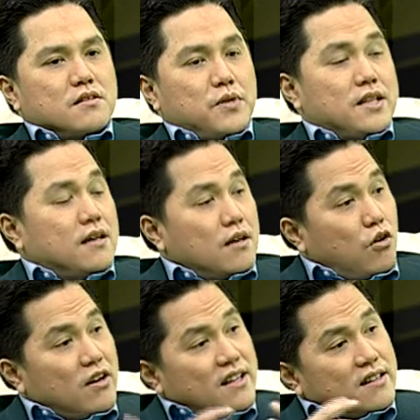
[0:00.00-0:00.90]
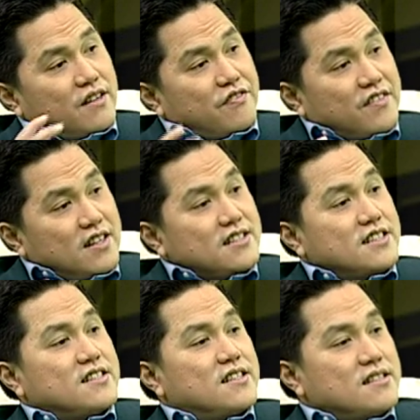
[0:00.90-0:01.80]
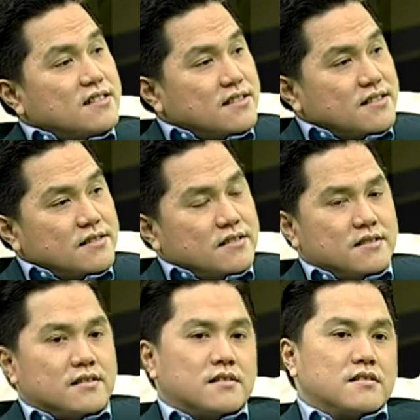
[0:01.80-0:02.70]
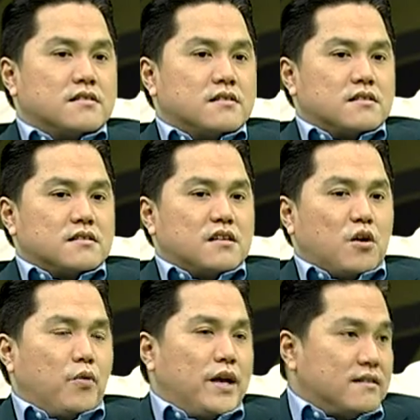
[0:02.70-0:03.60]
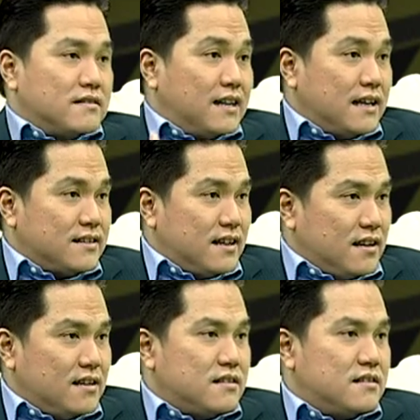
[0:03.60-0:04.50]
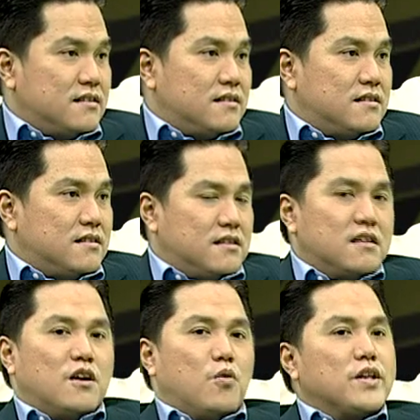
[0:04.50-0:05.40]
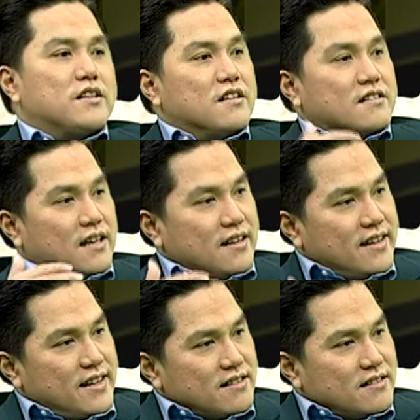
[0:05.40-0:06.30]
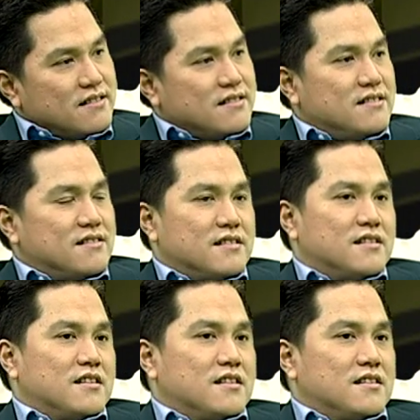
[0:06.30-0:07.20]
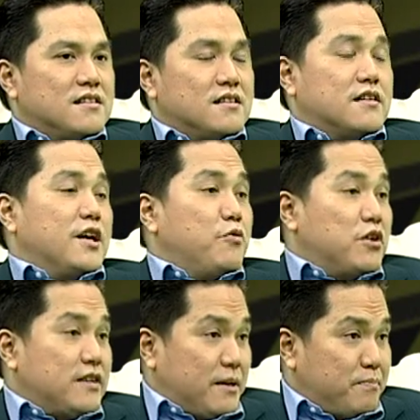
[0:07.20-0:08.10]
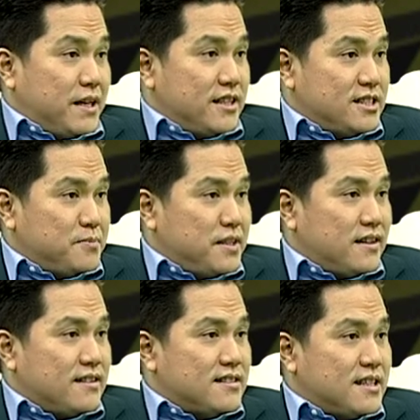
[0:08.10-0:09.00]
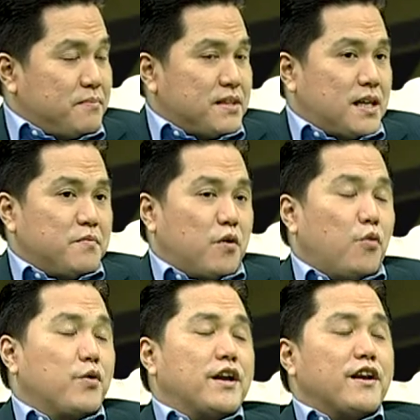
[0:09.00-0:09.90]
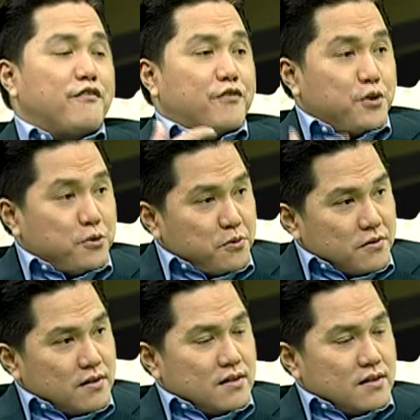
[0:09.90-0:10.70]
with a collective decisions, with data, with a target, reward and punishment at the same time. We review